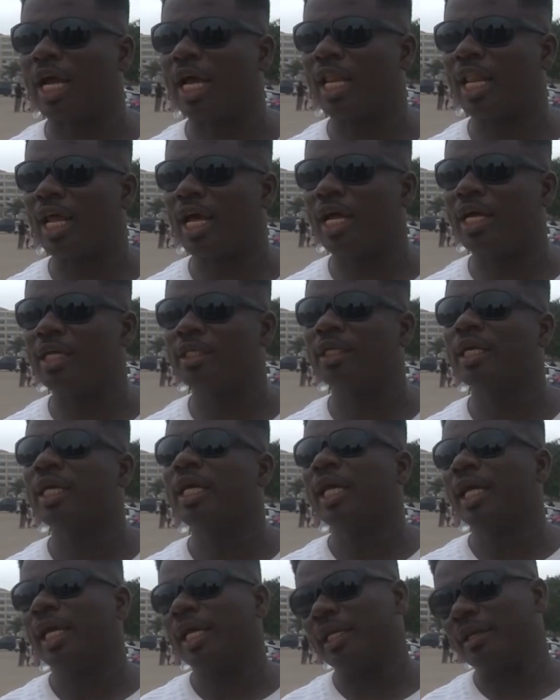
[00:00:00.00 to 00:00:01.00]
allies
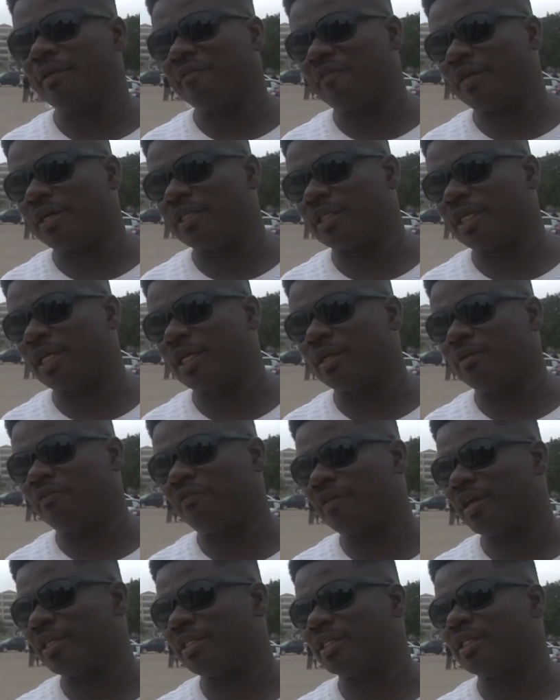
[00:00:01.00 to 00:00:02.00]
in the First
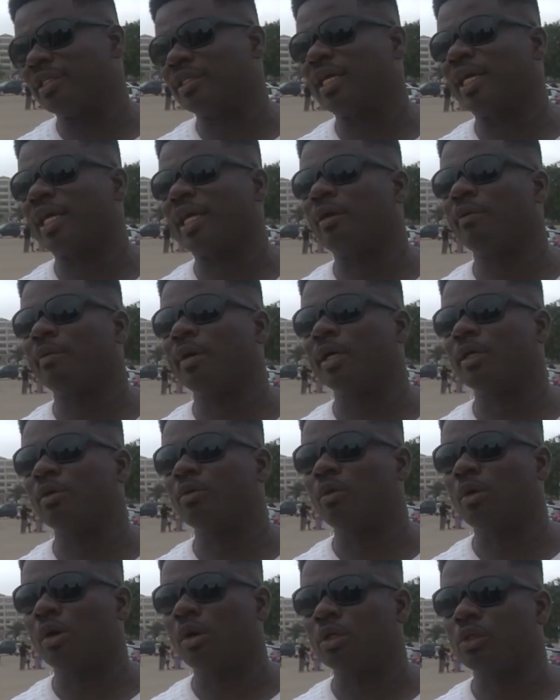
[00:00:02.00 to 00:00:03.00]
and Second World
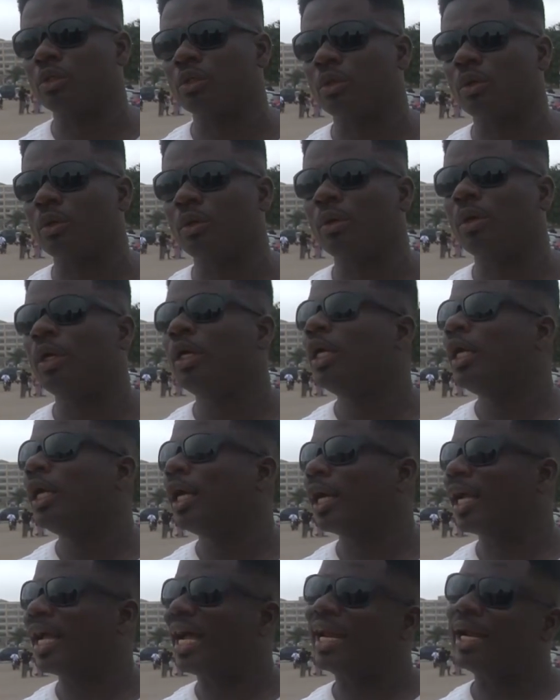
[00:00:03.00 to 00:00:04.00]
War. So
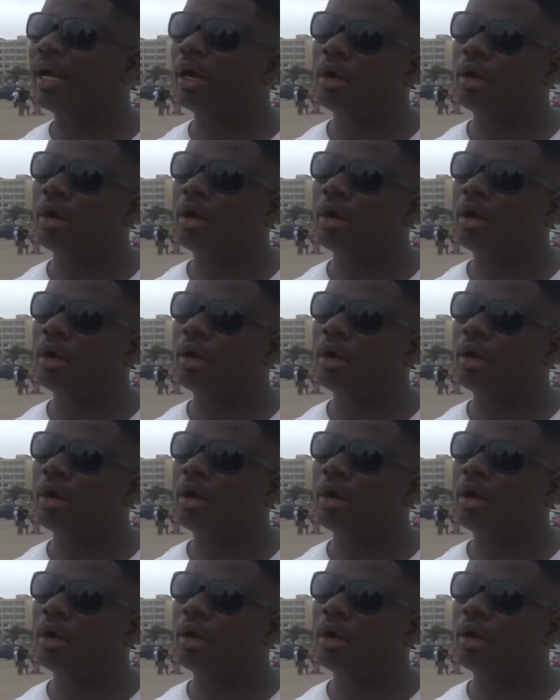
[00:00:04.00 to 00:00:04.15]
Ghana